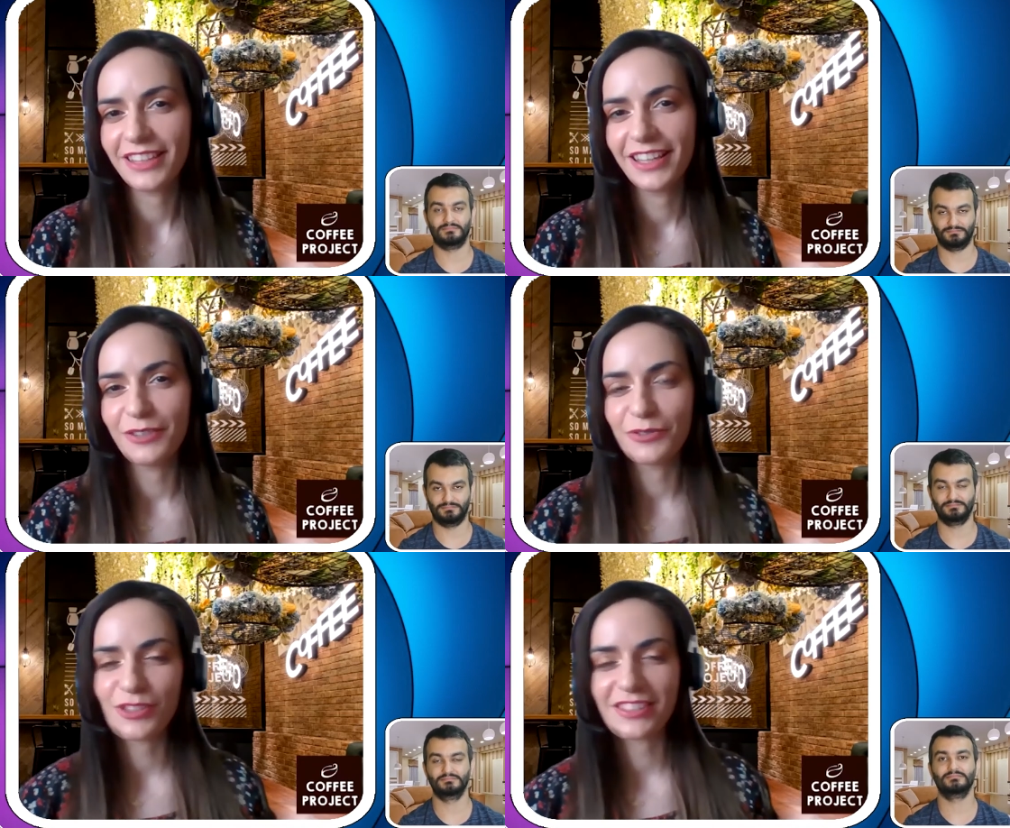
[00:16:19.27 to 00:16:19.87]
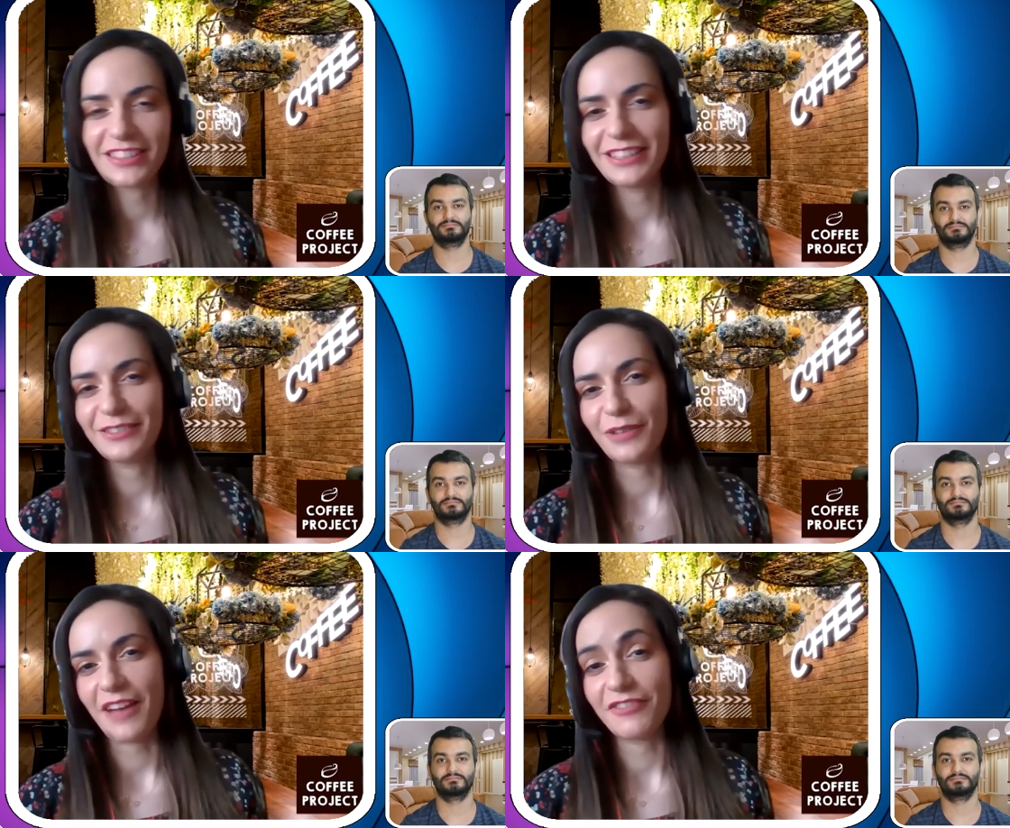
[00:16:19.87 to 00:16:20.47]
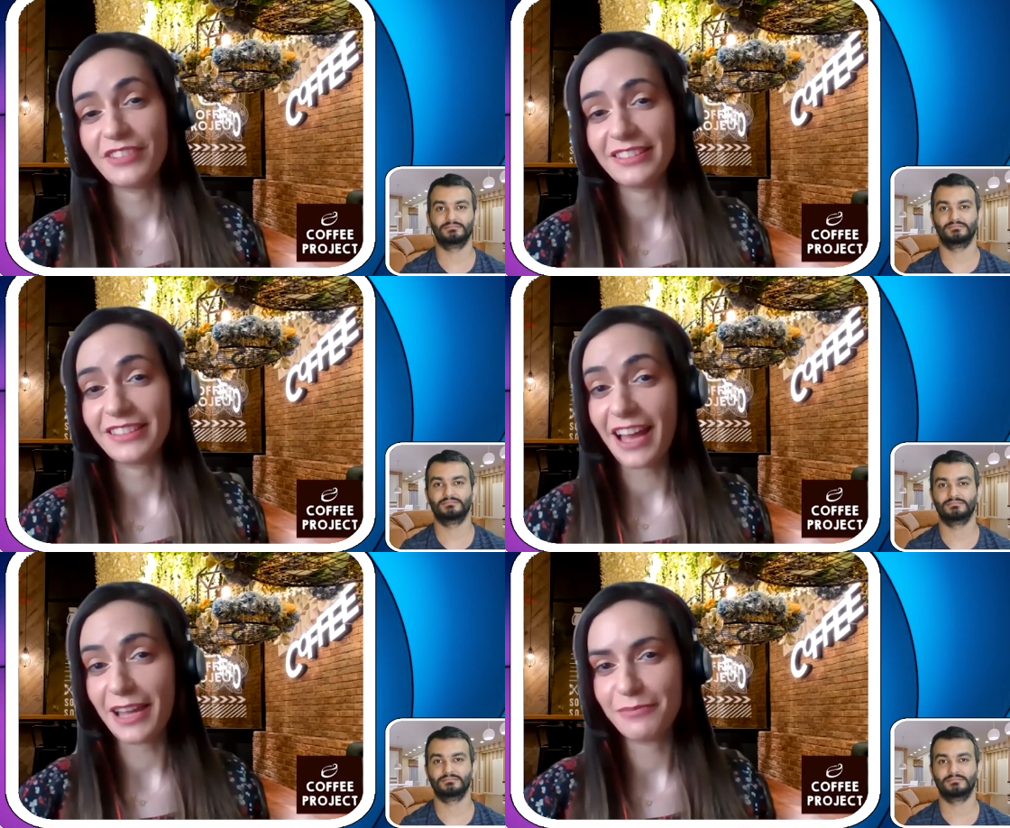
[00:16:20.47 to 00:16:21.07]
Speaker 1: You just need to have the
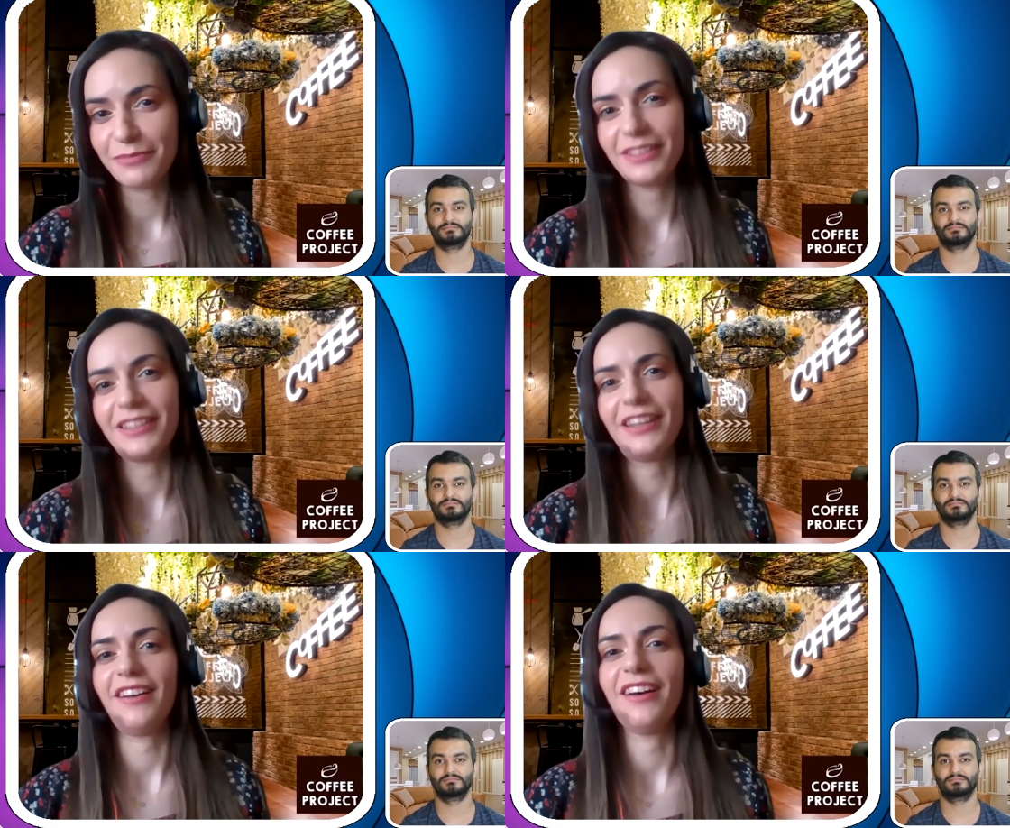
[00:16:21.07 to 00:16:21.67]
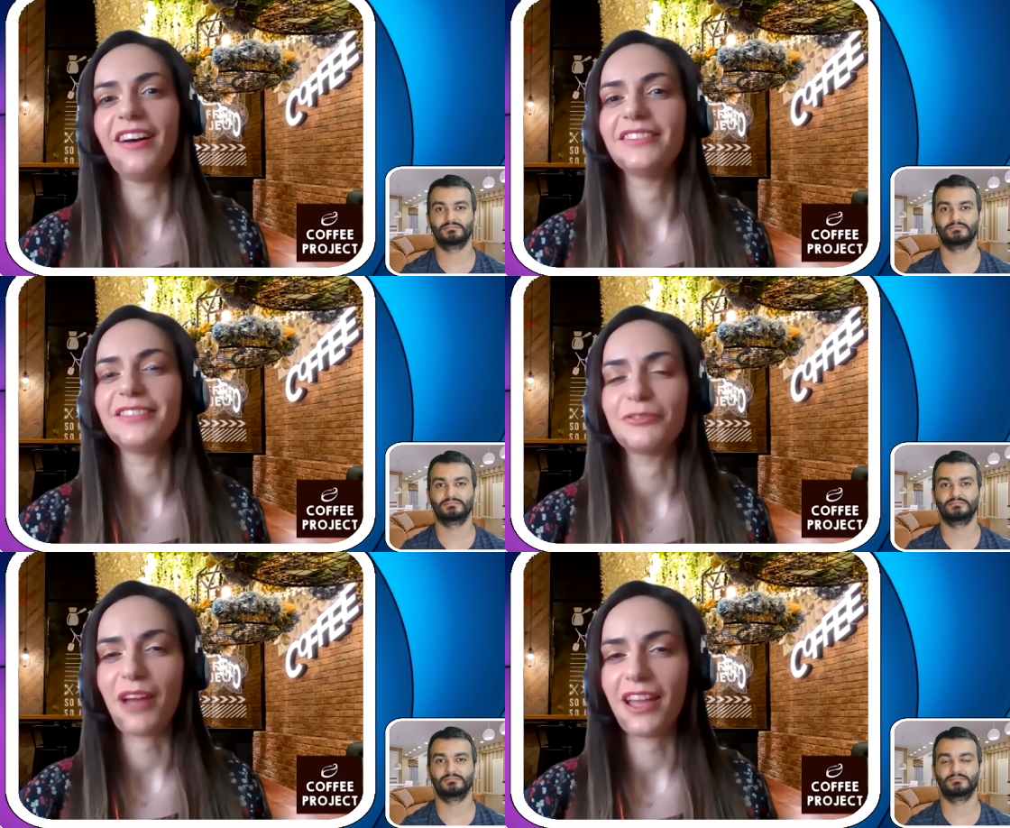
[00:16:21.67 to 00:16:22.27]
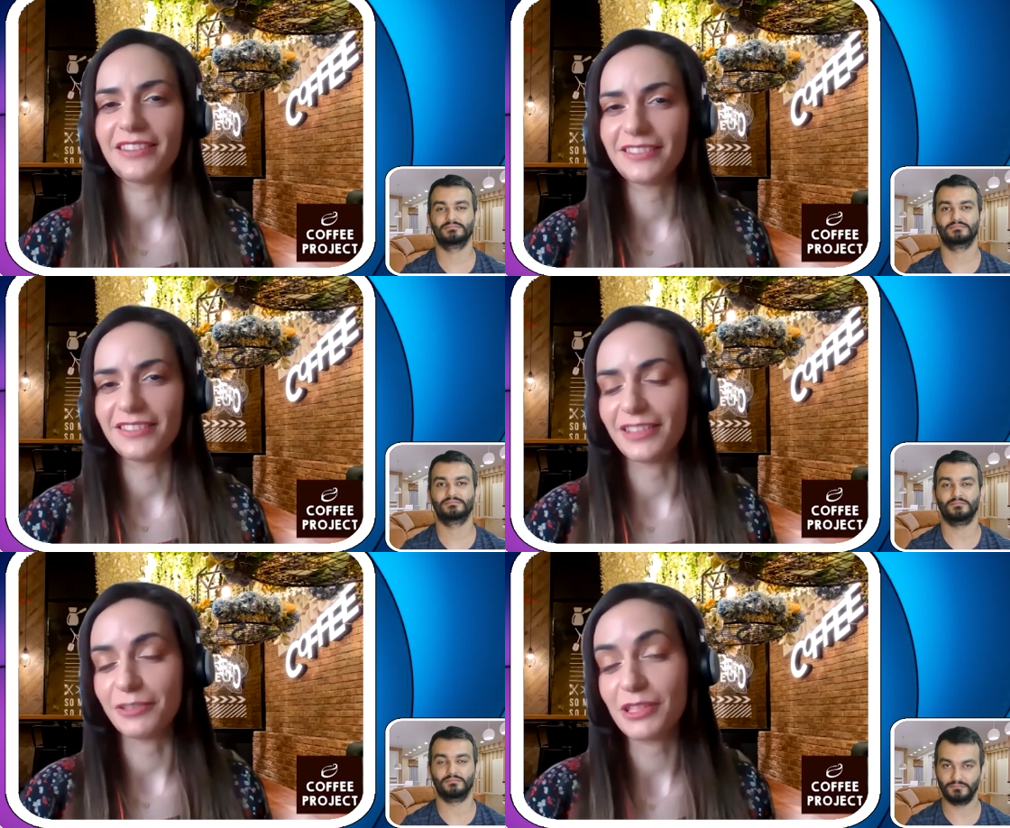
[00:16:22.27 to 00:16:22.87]
time, uh, the right,
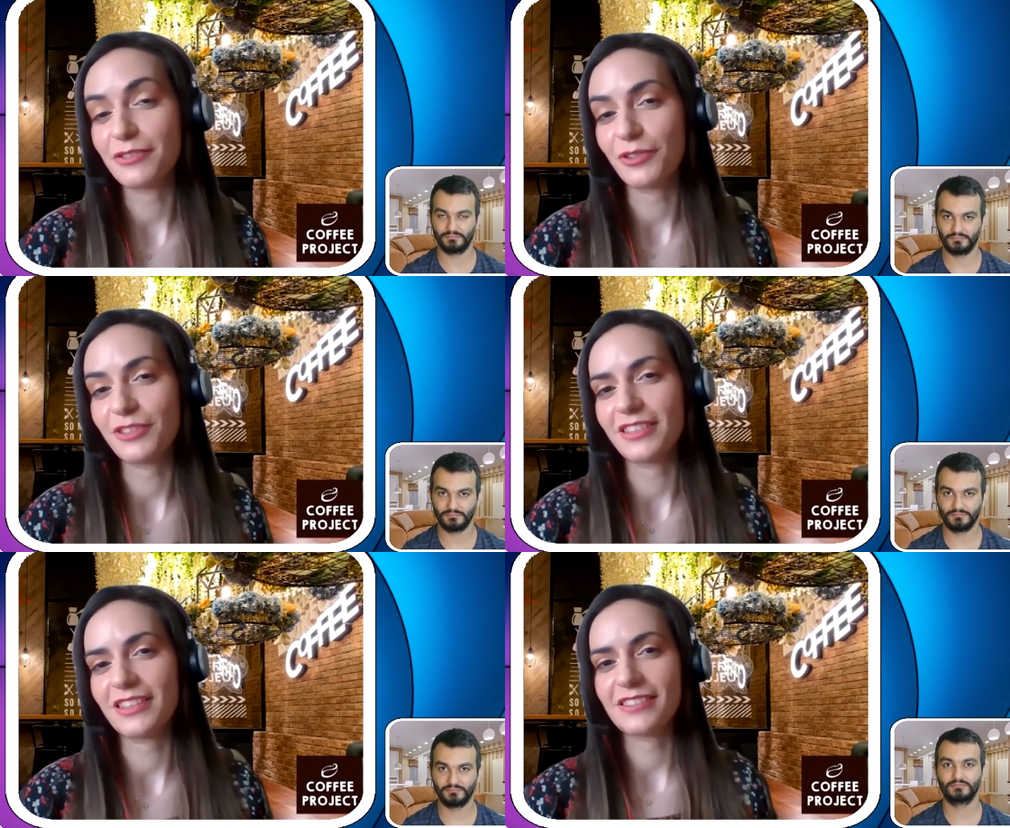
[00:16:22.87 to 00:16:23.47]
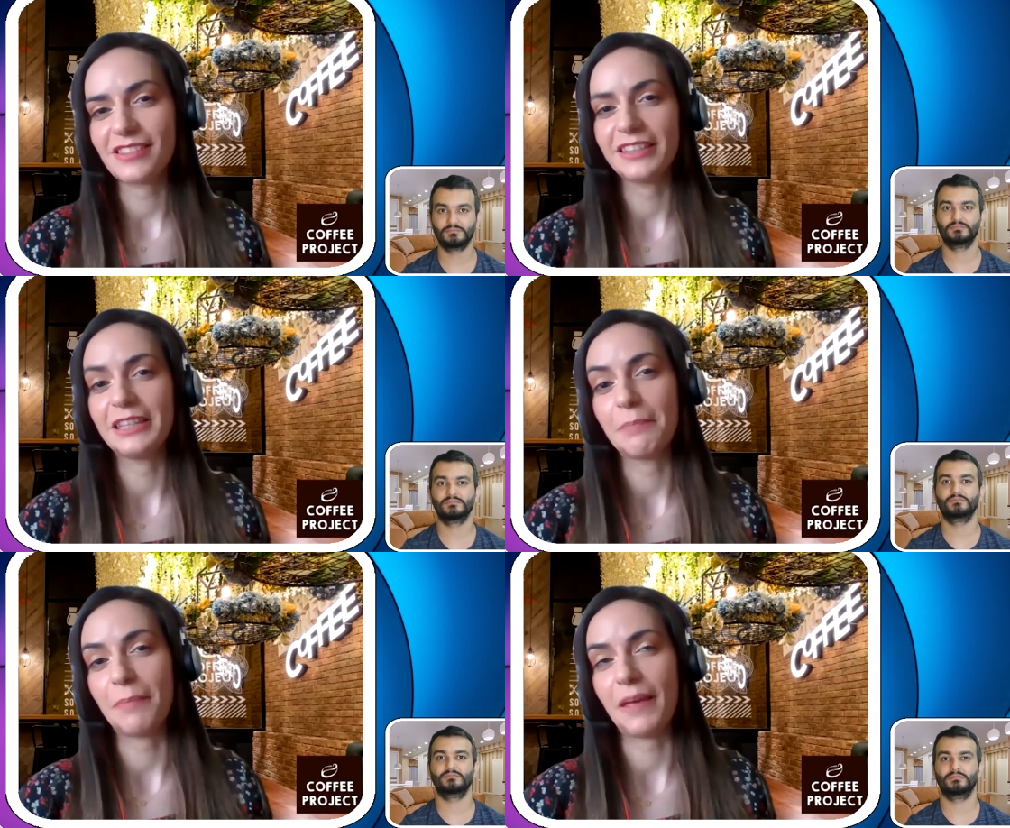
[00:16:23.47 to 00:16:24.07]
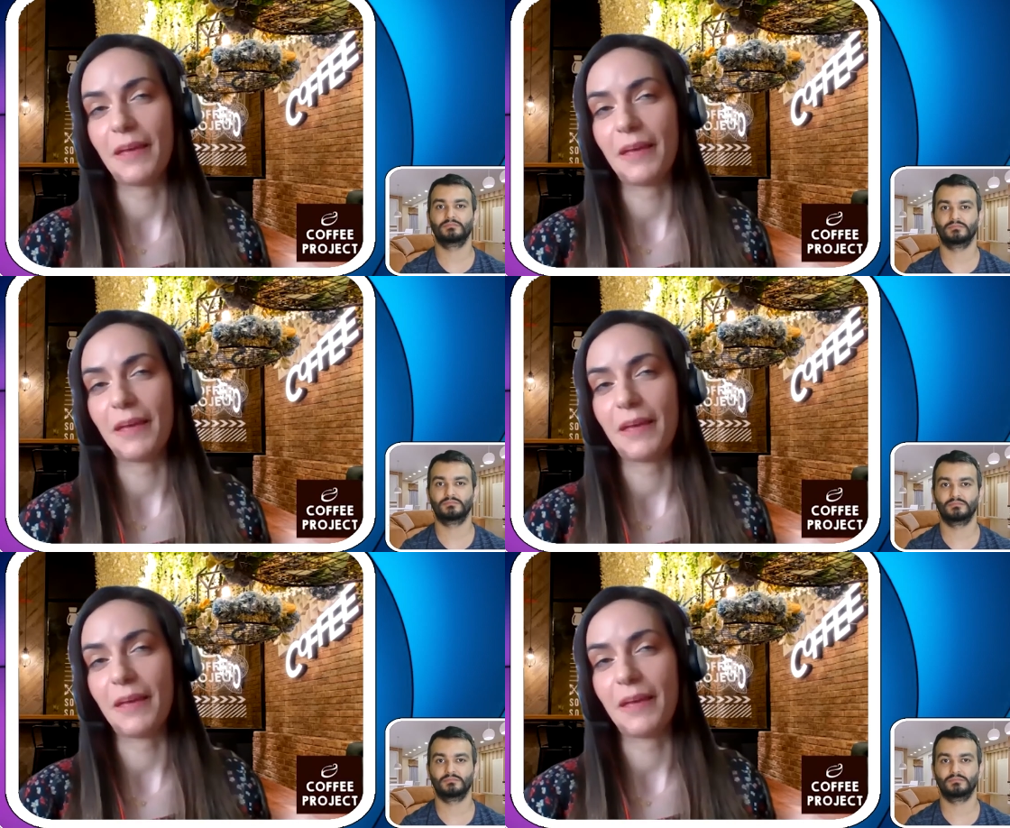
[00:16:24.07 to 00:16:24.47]
the resources. It depends